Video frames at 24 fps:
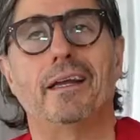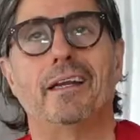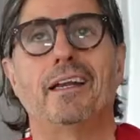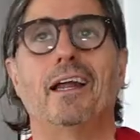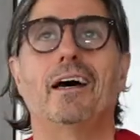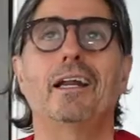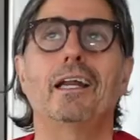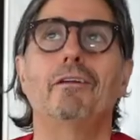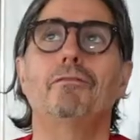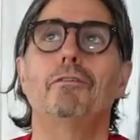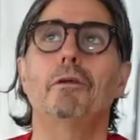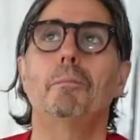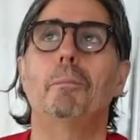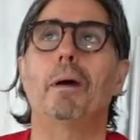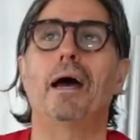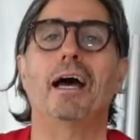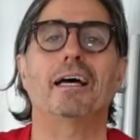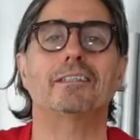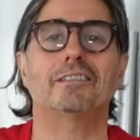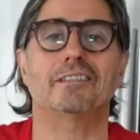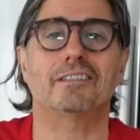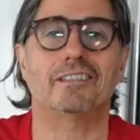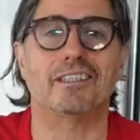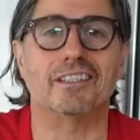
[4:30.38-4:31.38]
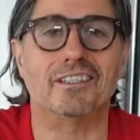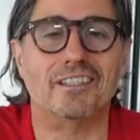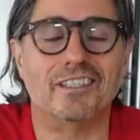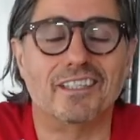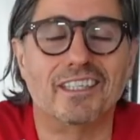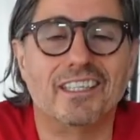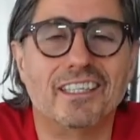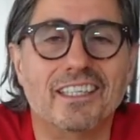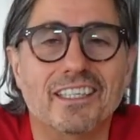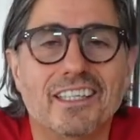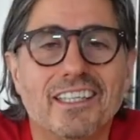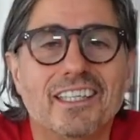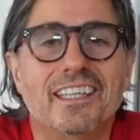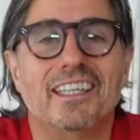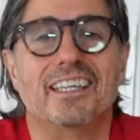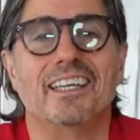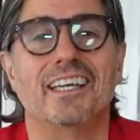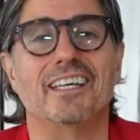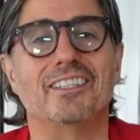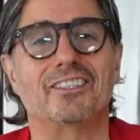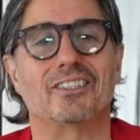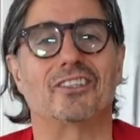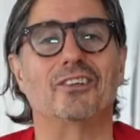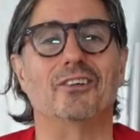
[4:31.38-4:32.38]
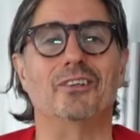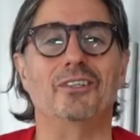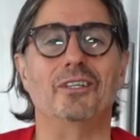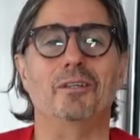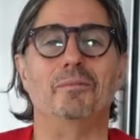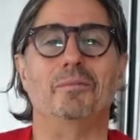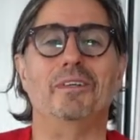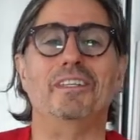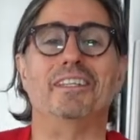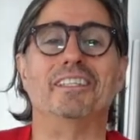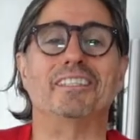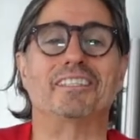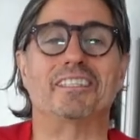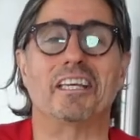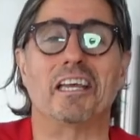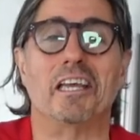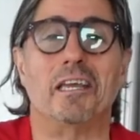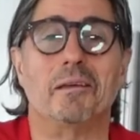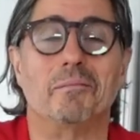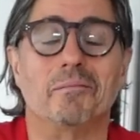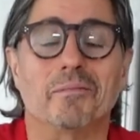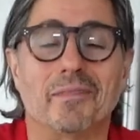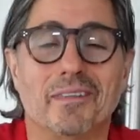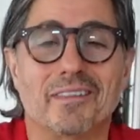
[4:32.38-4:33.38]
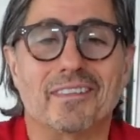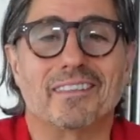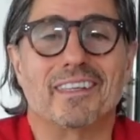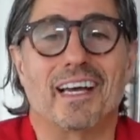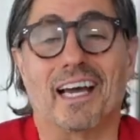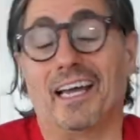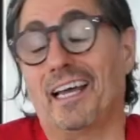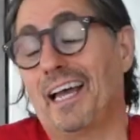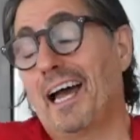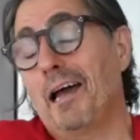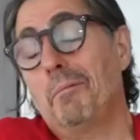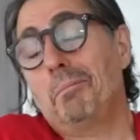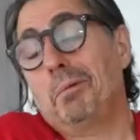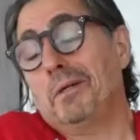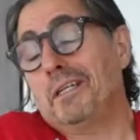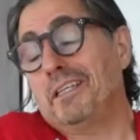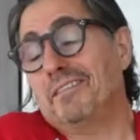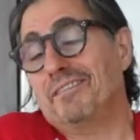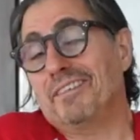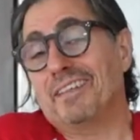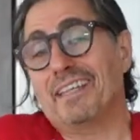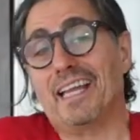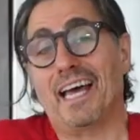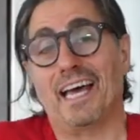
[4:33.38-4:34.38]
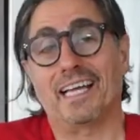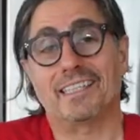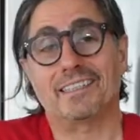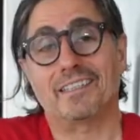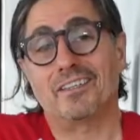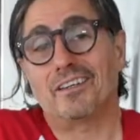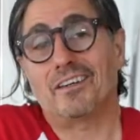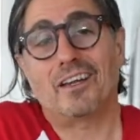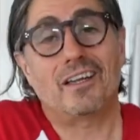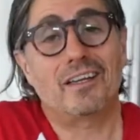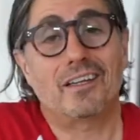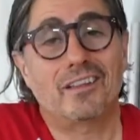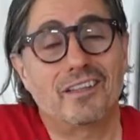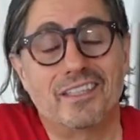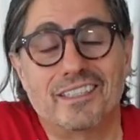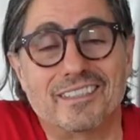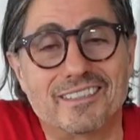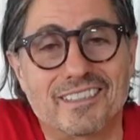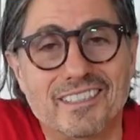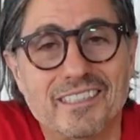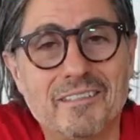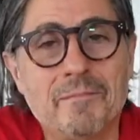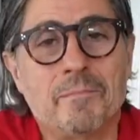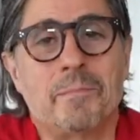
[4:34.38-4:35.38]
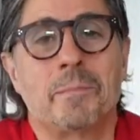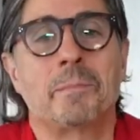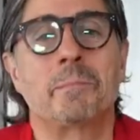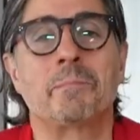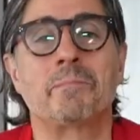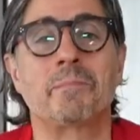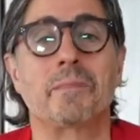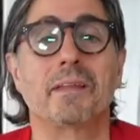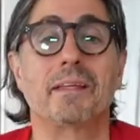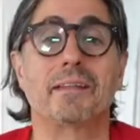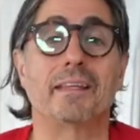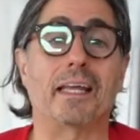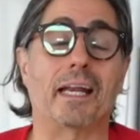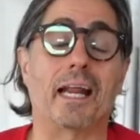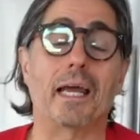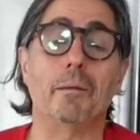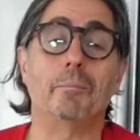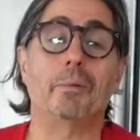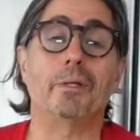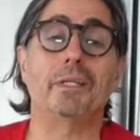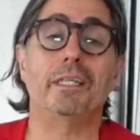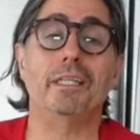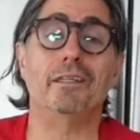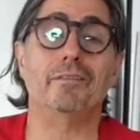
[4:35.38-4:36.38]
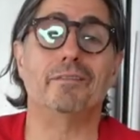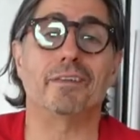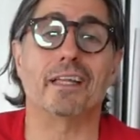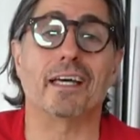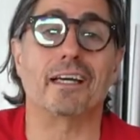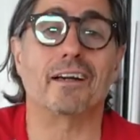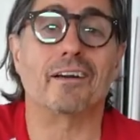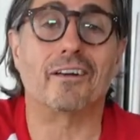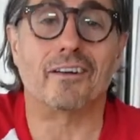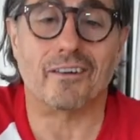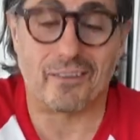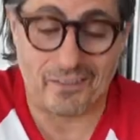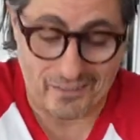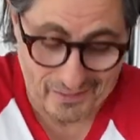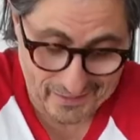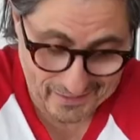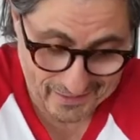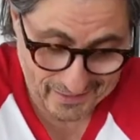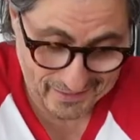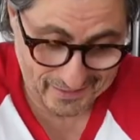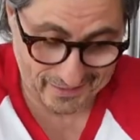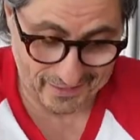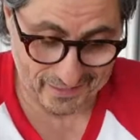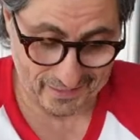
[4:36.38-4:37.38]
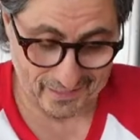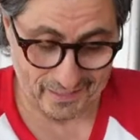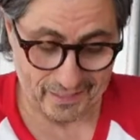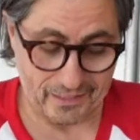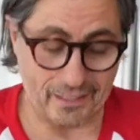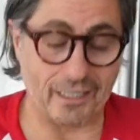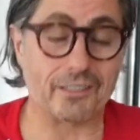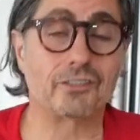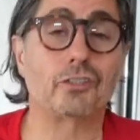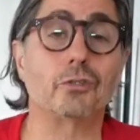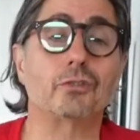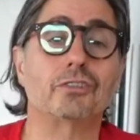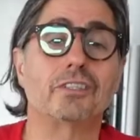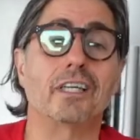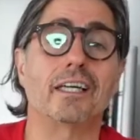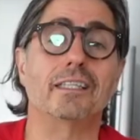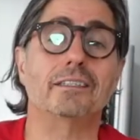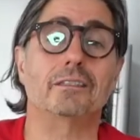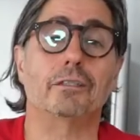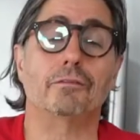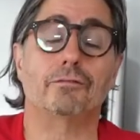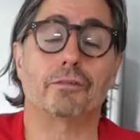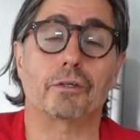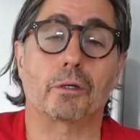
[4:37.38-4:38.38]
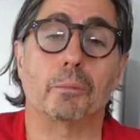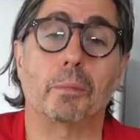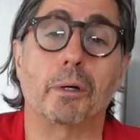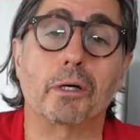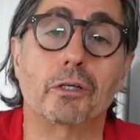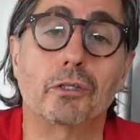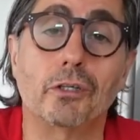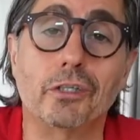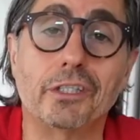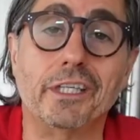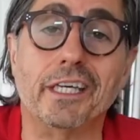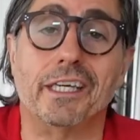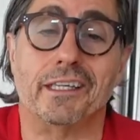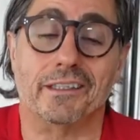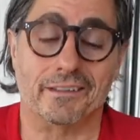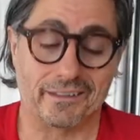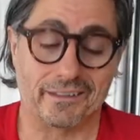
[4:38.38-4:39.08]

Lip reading: Not every pasta is going to be the same. I believe in that. There are a lot of things that I believe that are not so scientific about cooking.